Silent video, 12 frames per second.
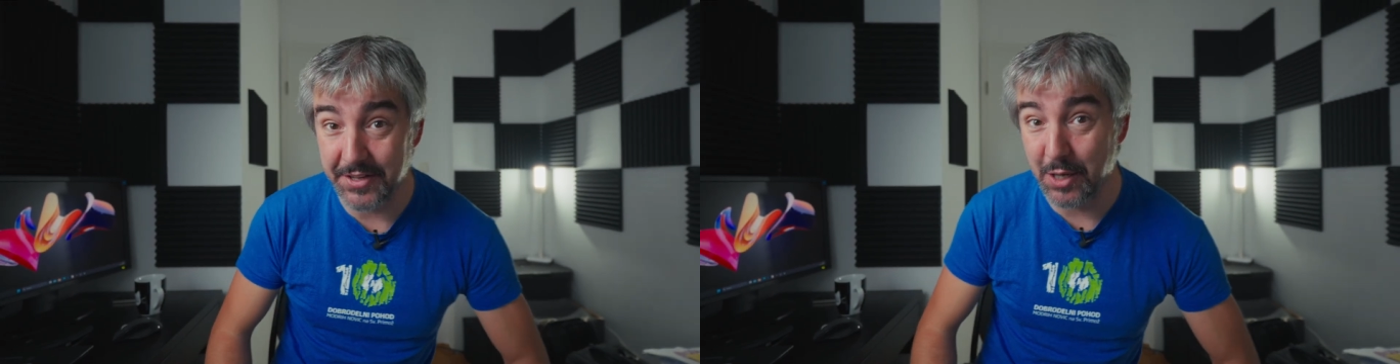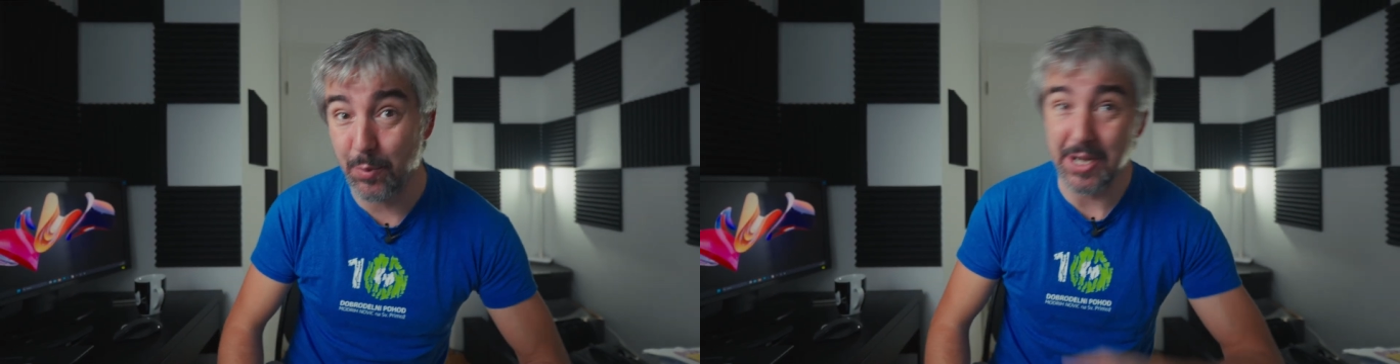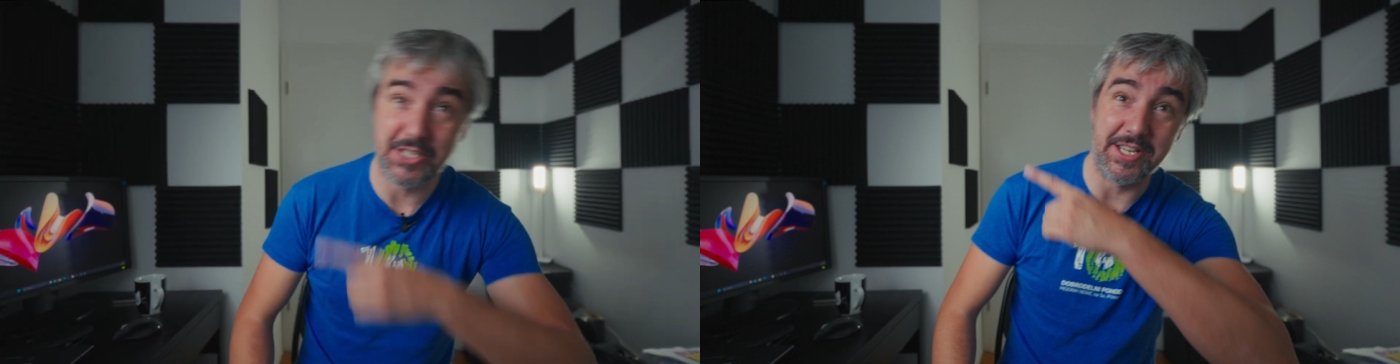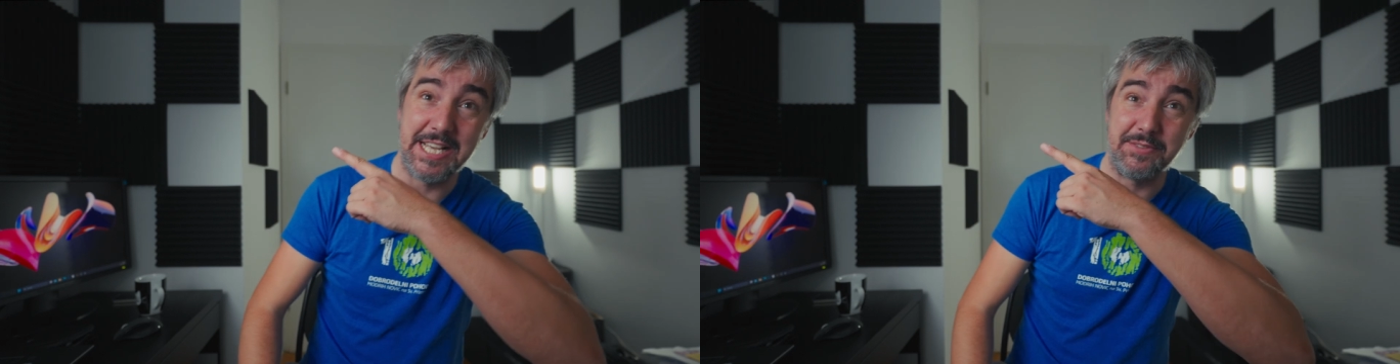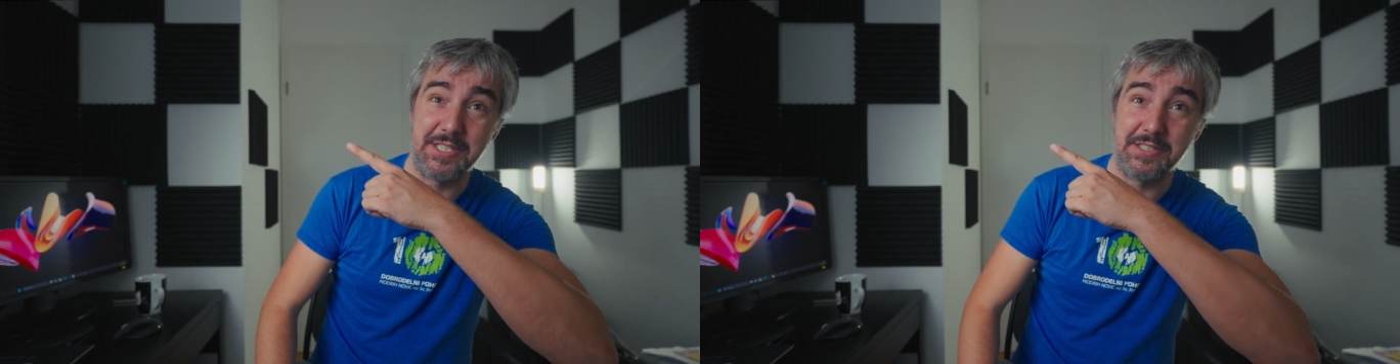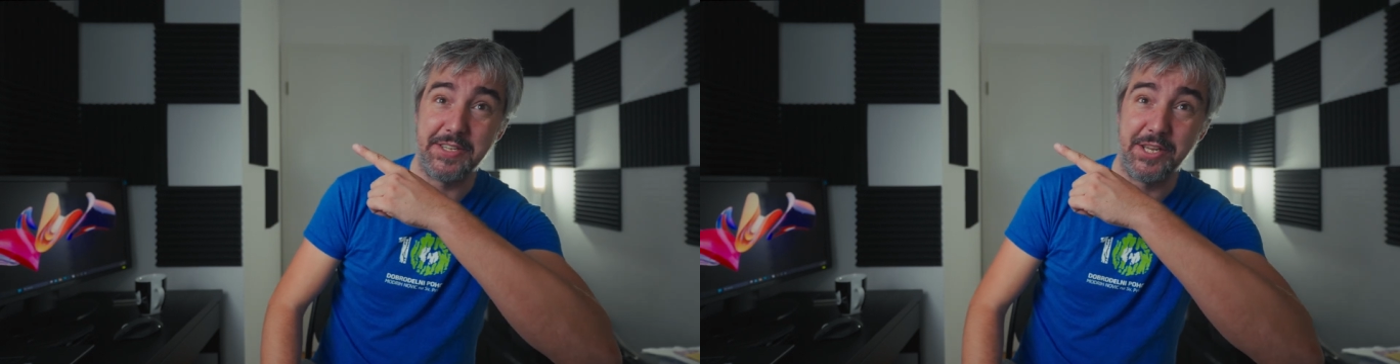then watch last
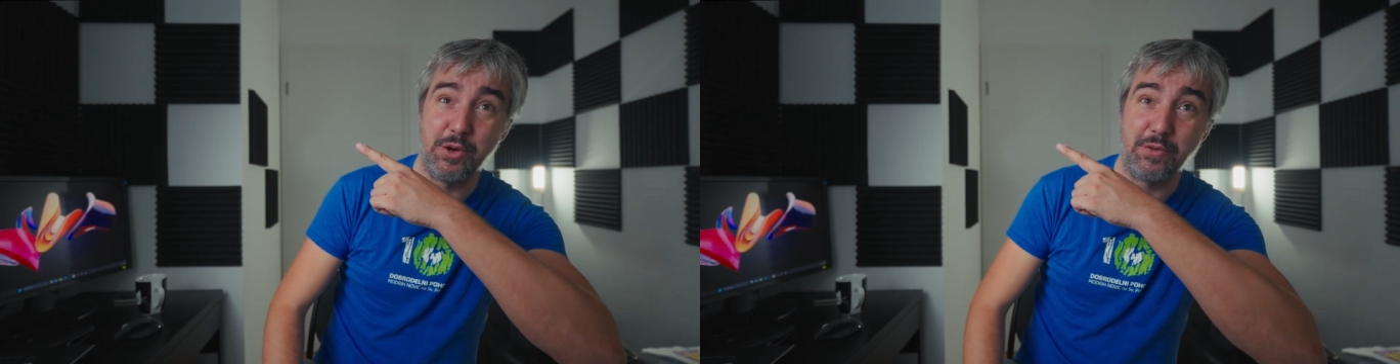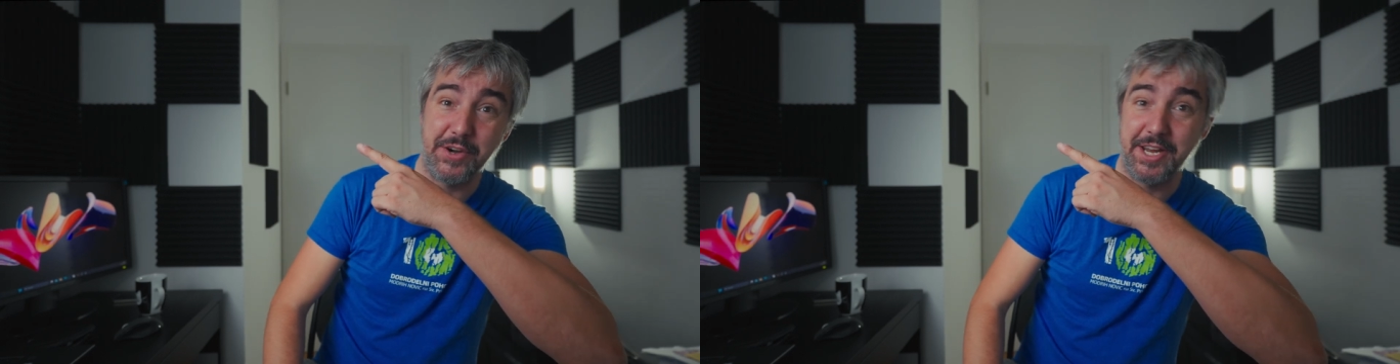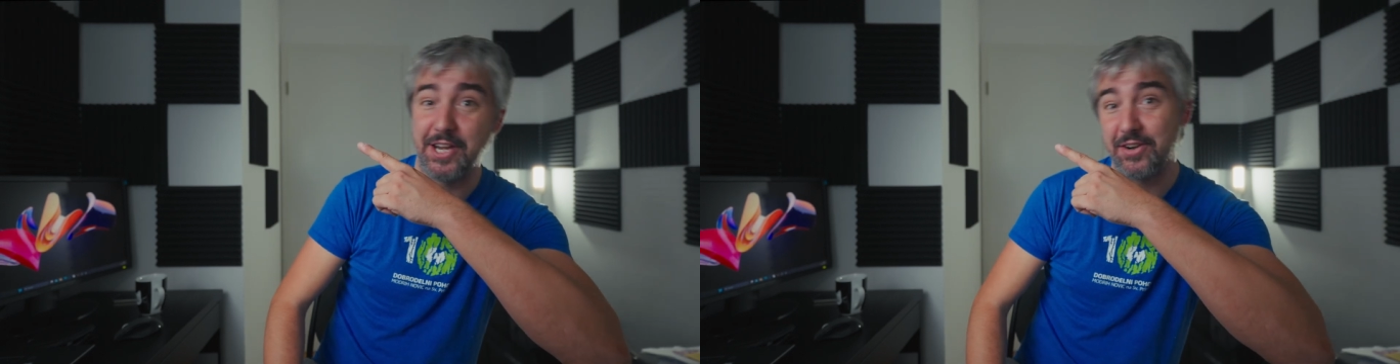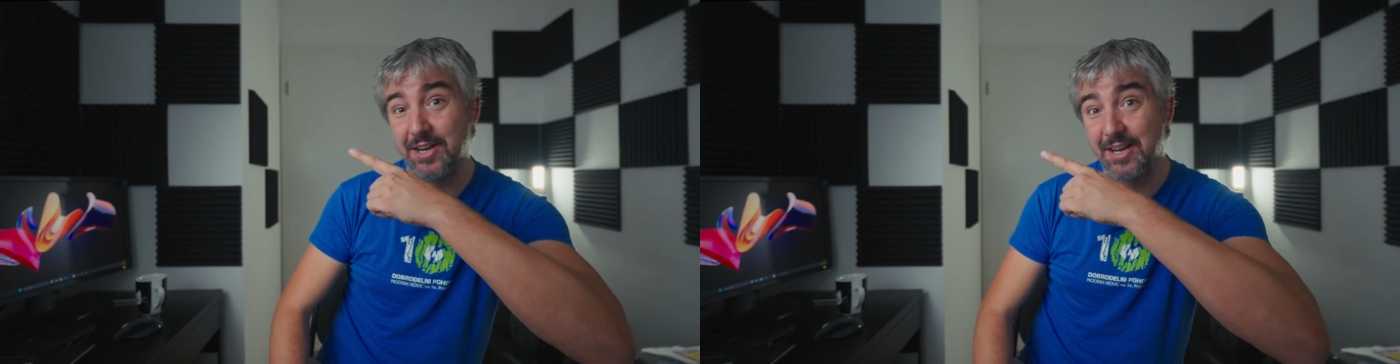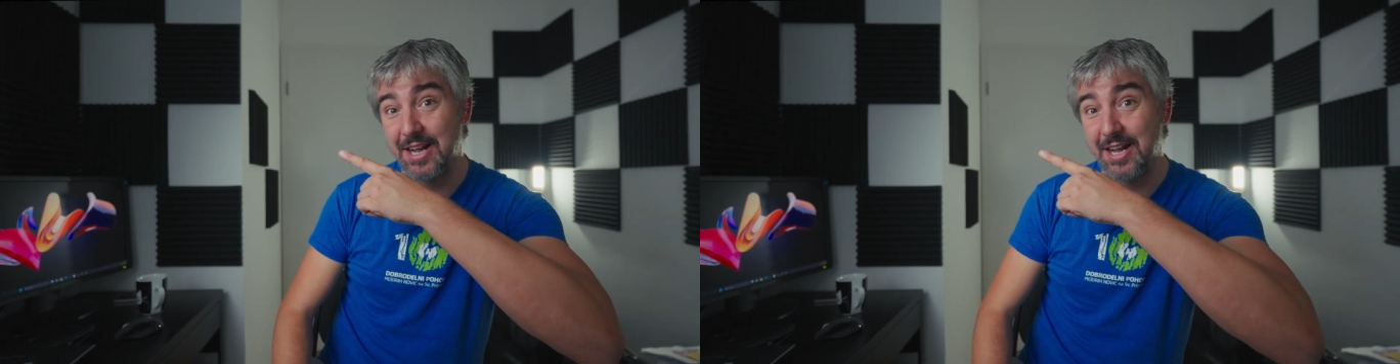week's video over here.